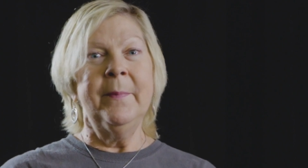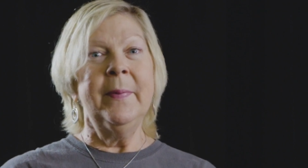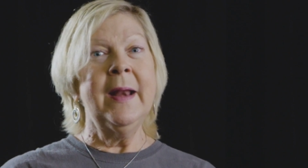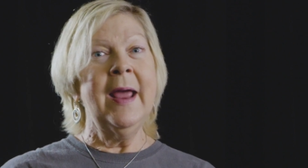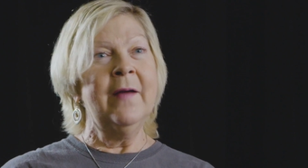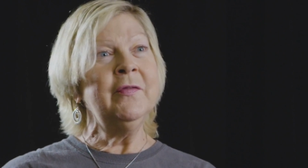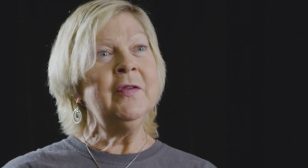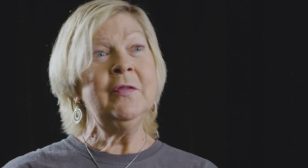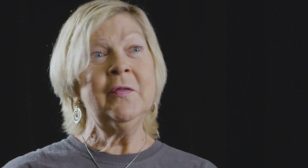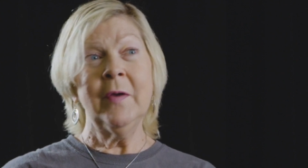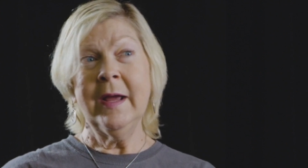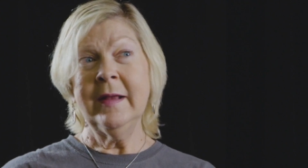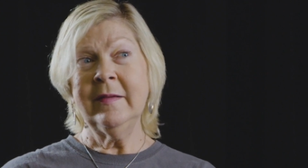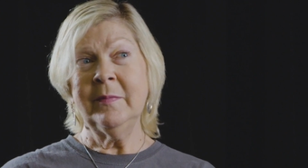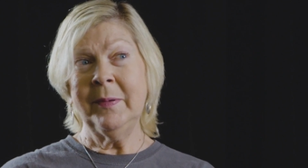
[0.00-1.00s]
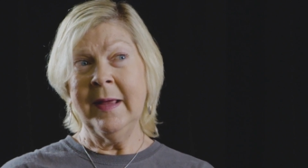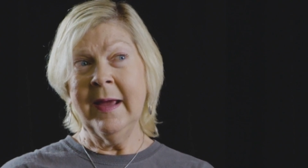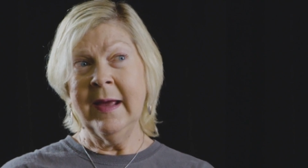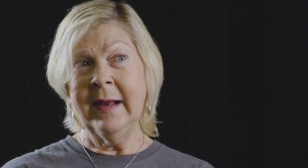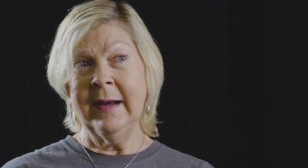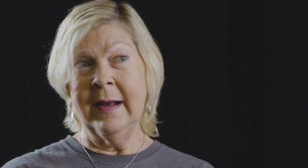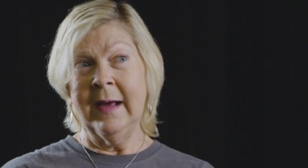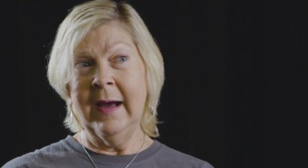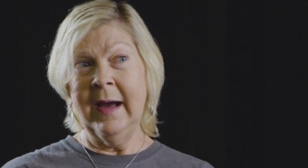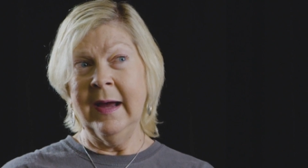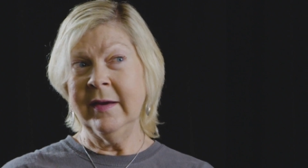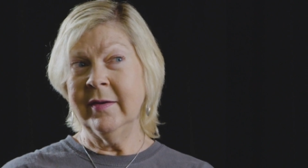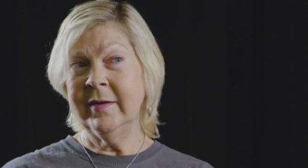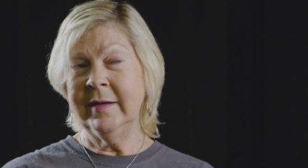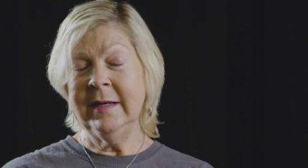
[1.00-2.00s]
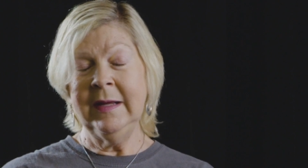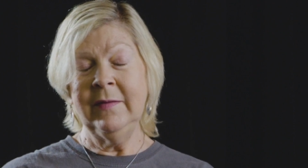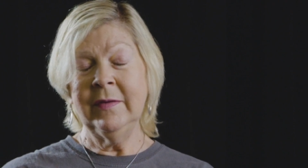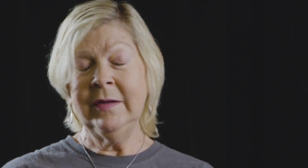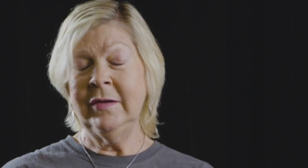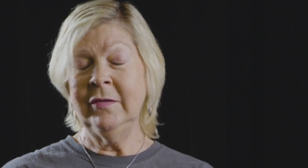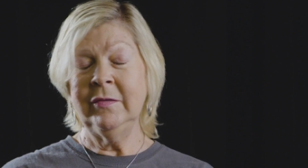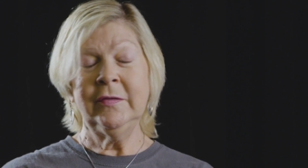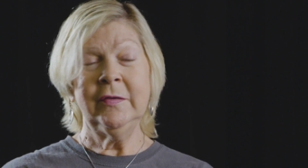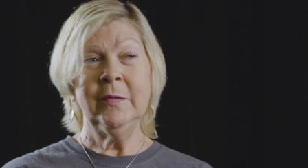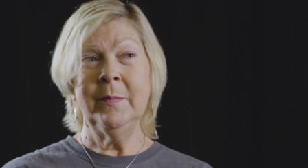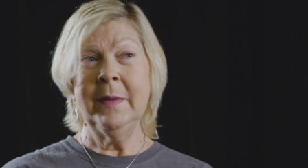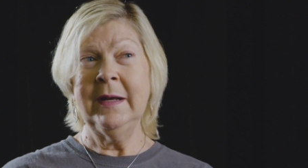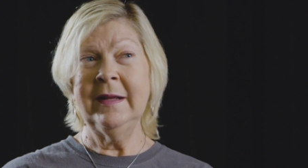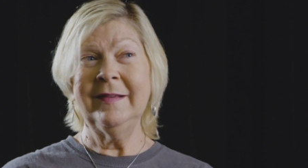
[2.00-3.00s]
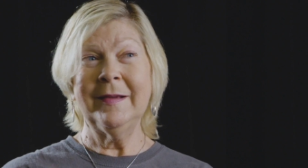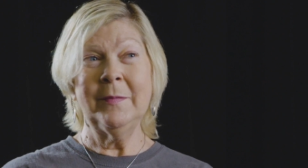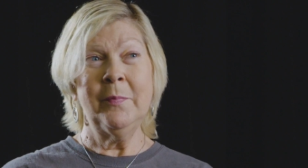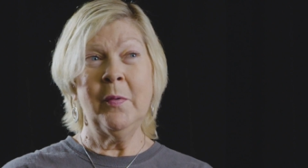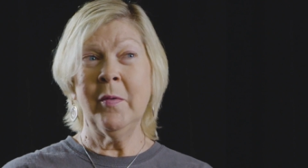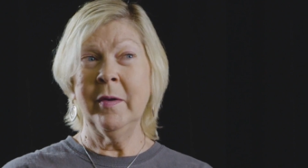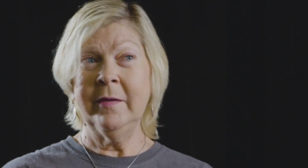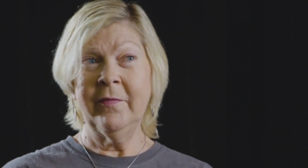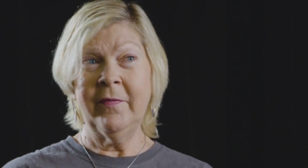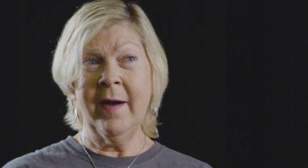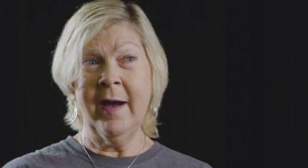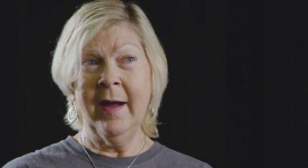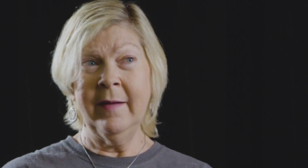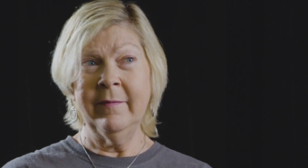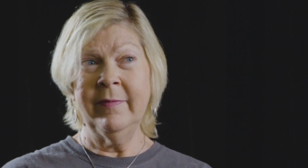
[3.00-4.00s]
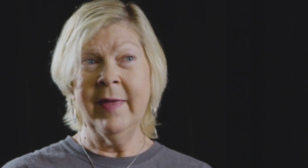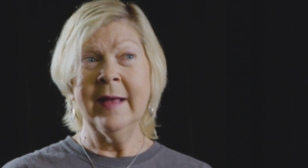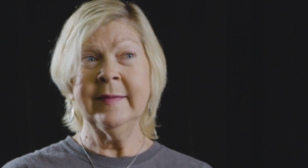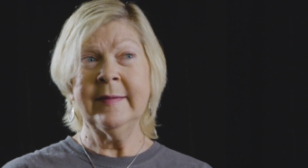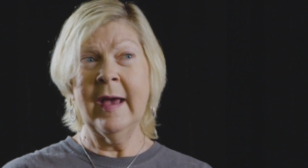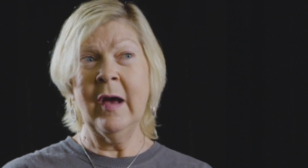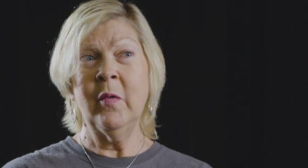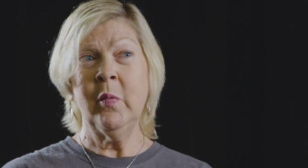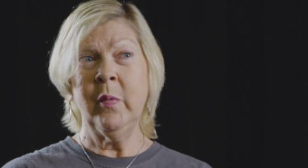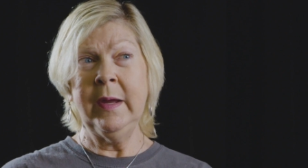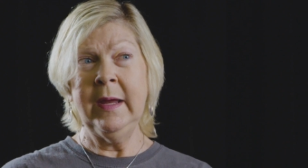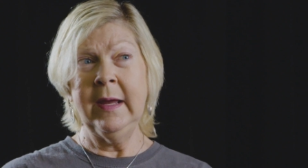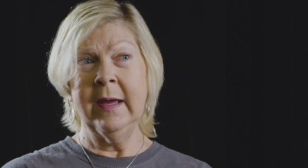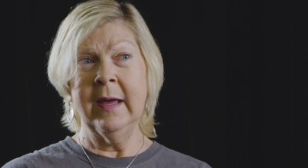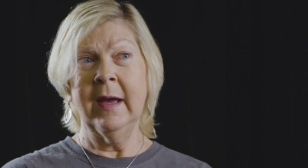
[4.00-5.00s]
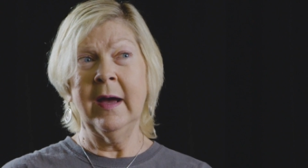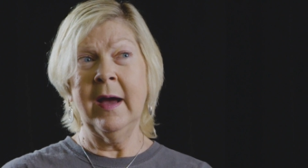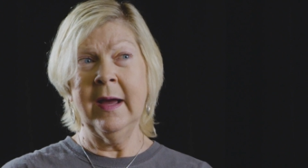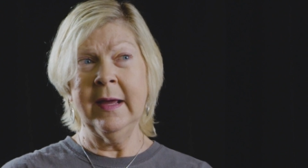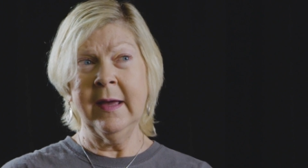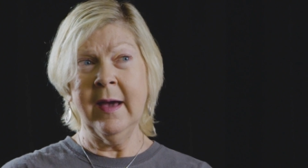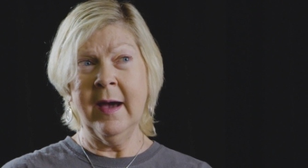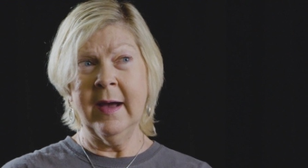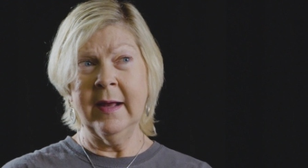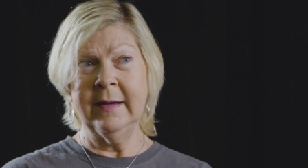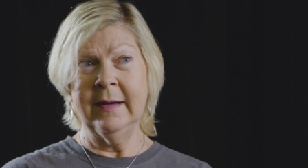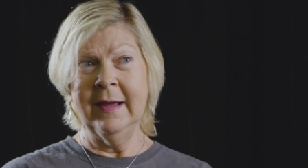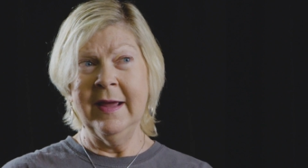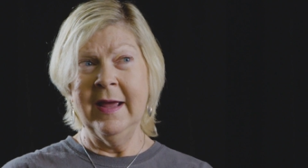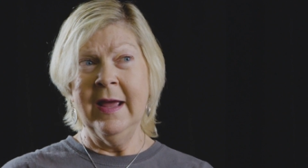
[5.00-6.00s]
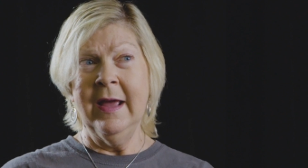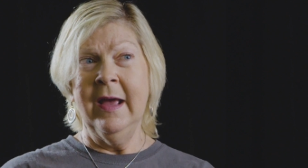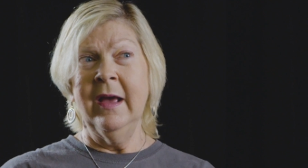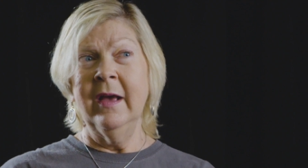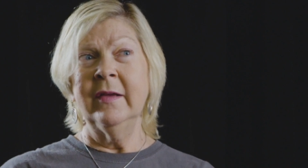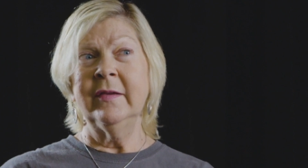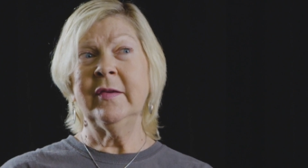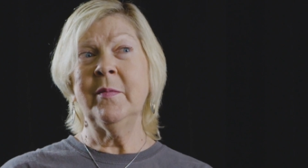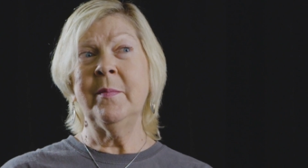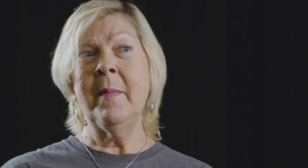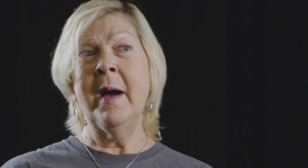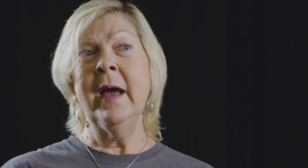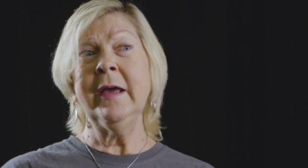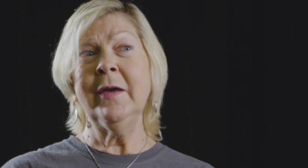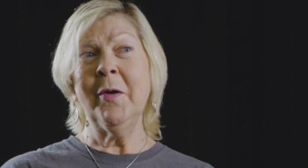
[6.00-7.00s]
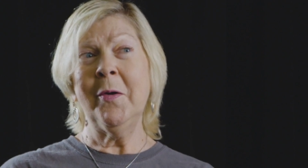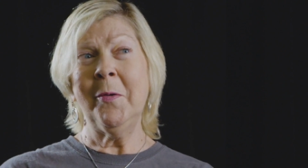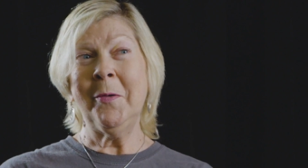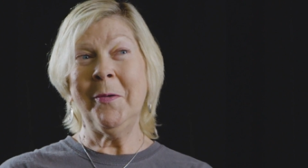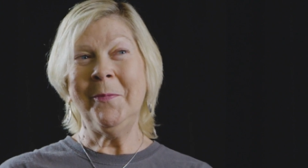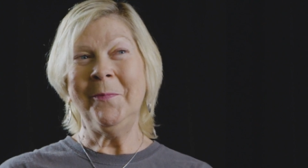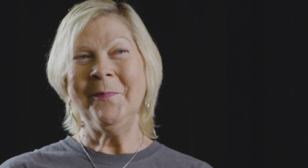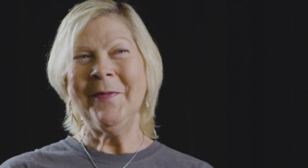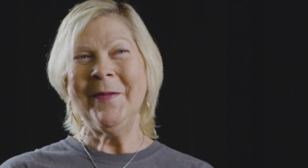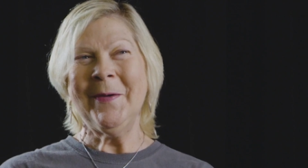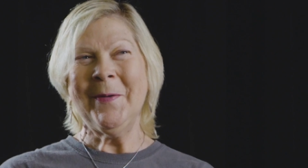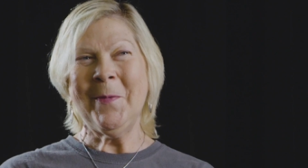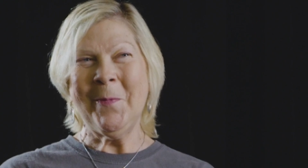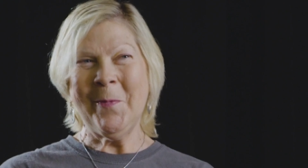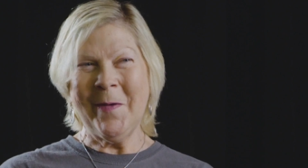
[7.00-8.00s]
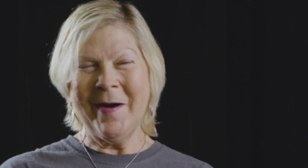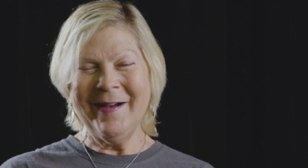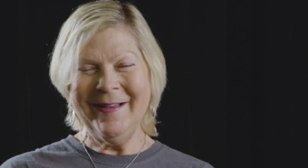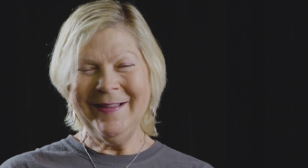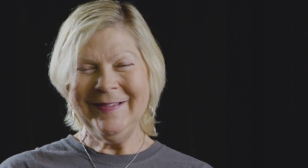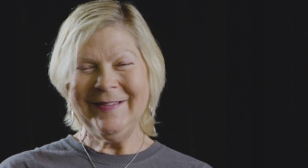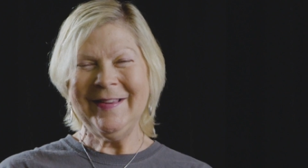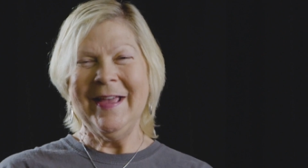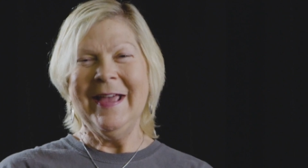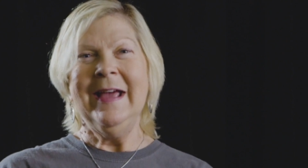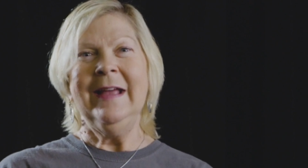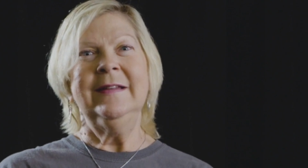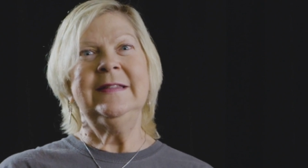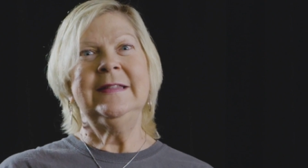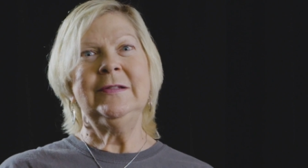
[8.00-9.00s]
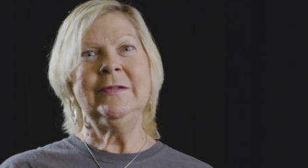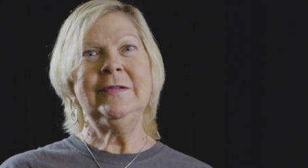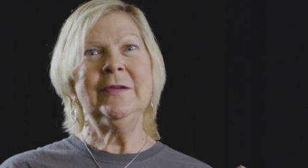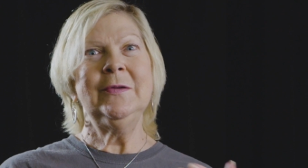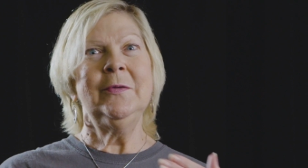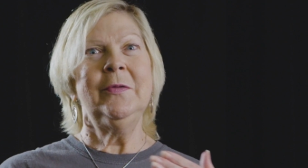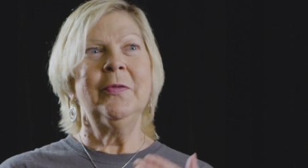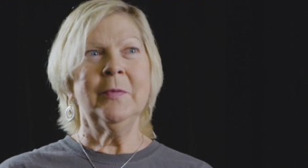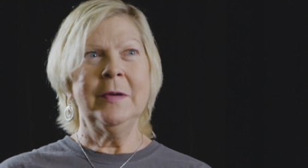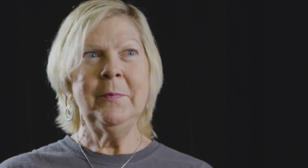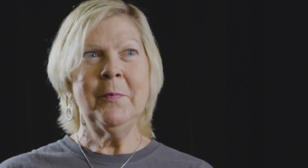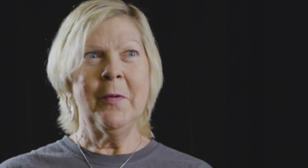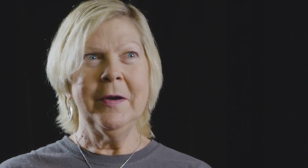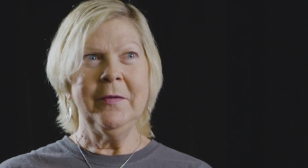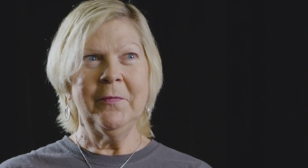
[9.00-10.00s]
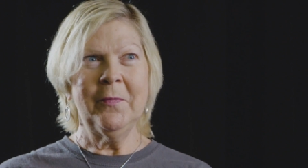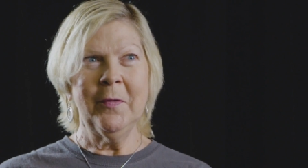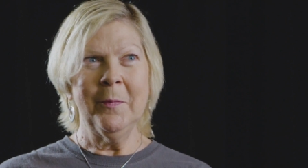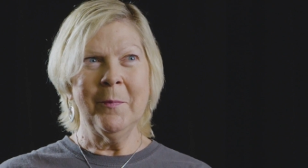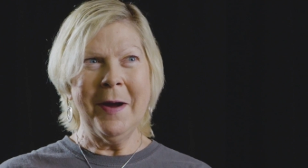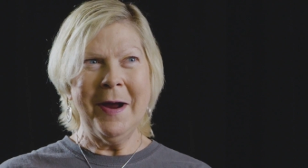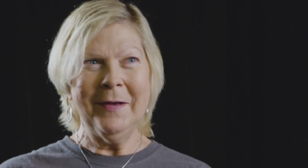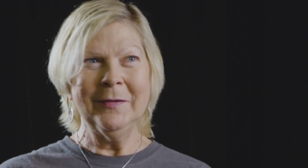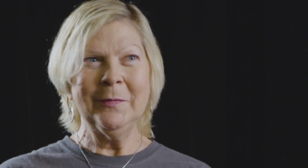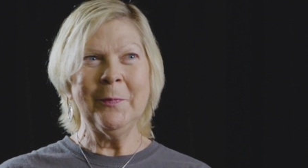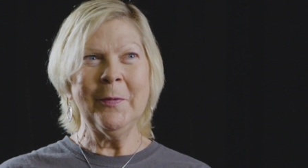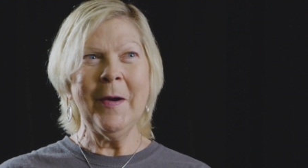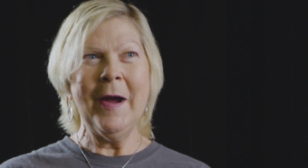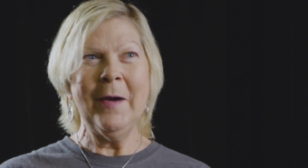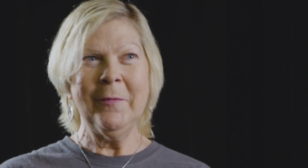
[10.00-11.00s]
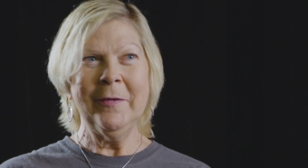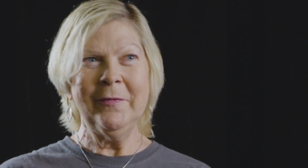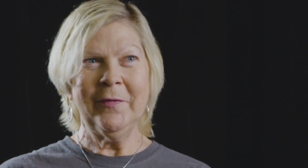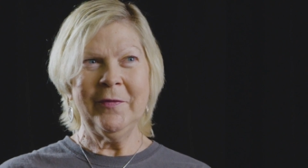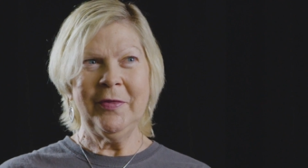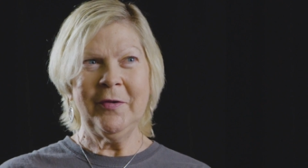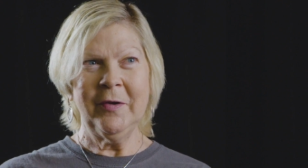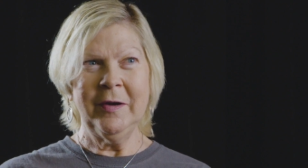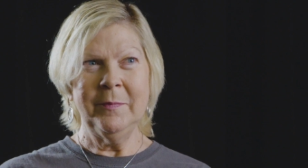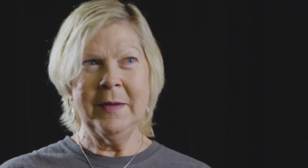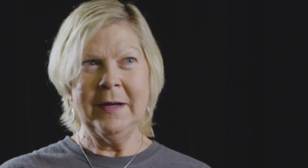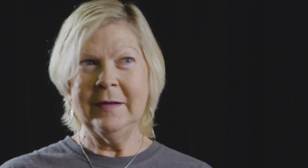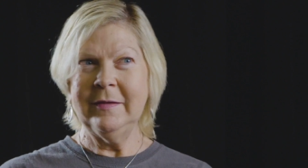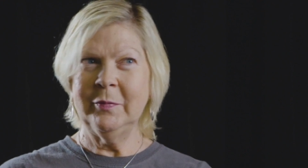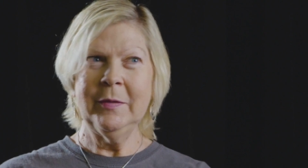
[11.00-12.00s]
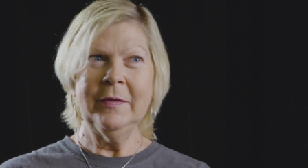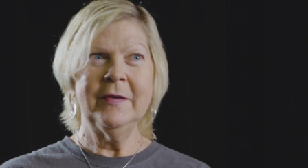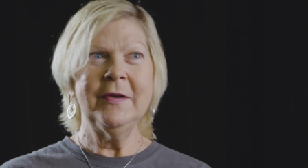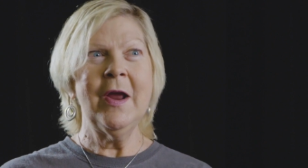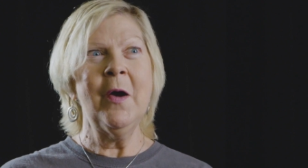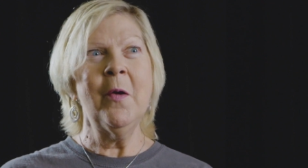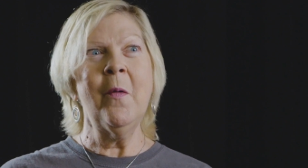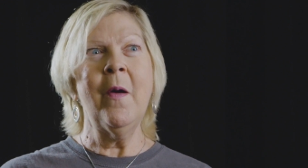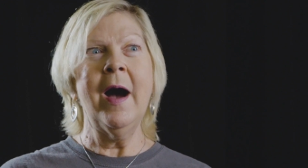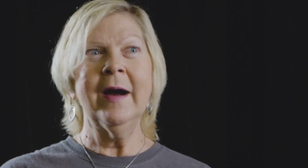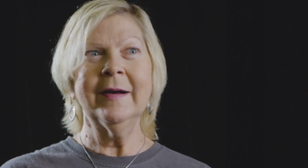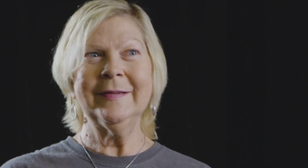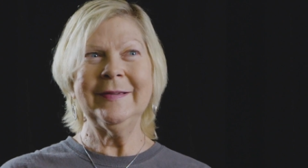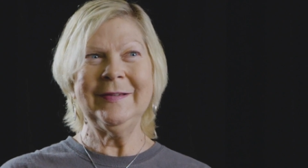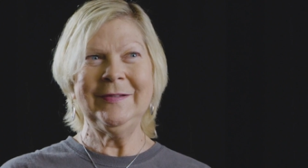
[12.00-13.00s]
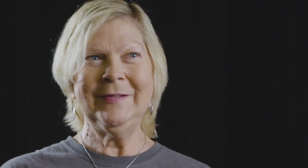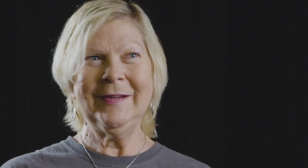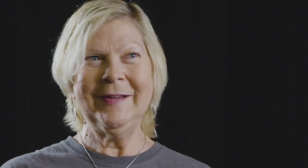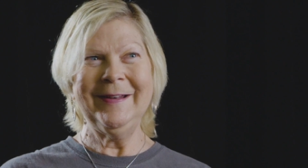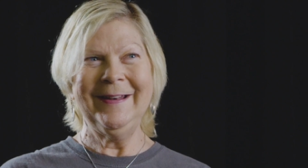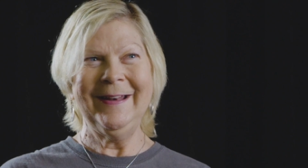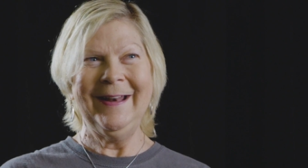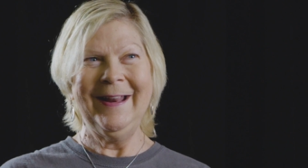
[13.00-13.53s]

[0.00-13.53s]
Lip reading: But after transplant, I couldn't even do 2 minutes at 0.5. That's how weak I got. So my goal was to do 3.4 miles per hour for 30 minutes with no oxygen.